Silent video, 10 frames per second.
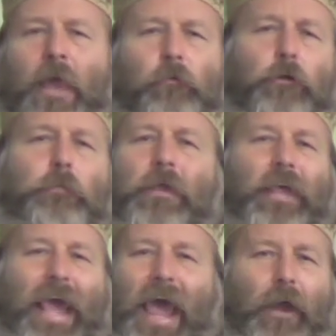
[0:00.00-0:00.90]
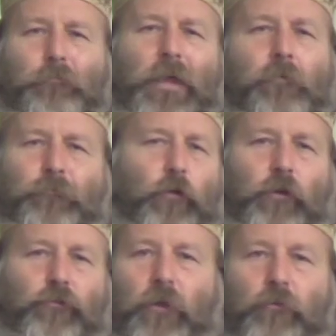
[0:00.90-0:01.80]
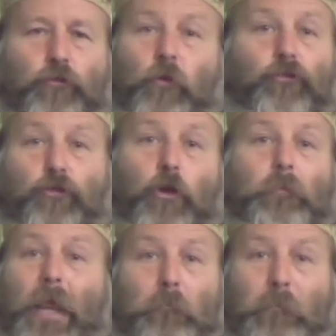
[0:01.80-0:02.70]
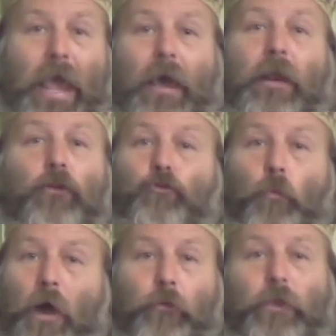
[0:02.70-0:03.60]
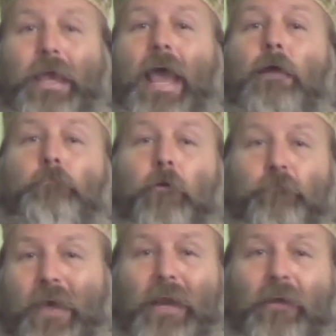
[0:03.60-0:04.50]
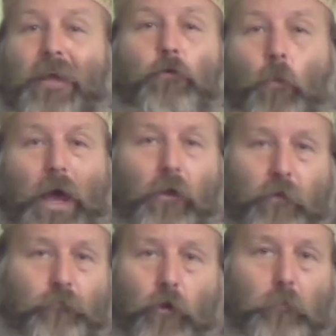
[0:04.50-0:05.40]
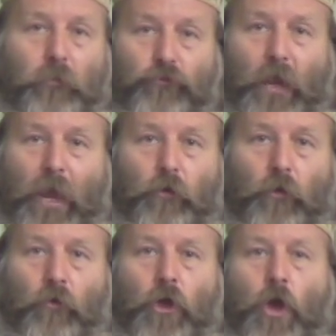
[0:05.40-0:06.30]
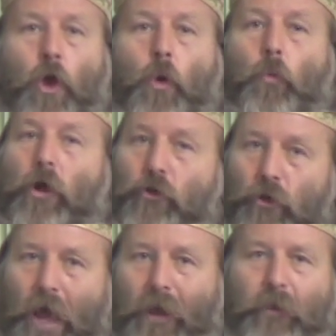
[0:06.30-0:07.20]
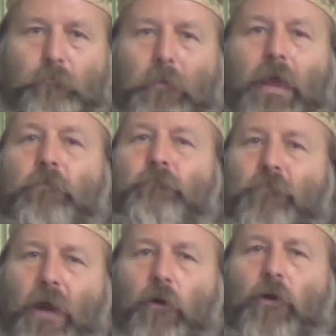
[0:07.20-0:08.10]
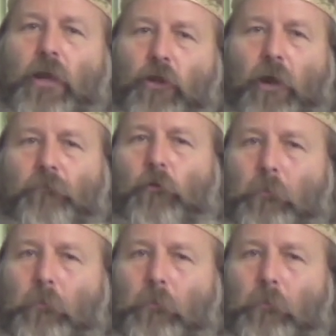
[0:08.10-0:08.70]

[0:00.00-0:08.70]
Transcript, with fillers: It would be the acme of foolishness to assume that a man as wealthy and prophetically well informed as Daniel would not have made very careful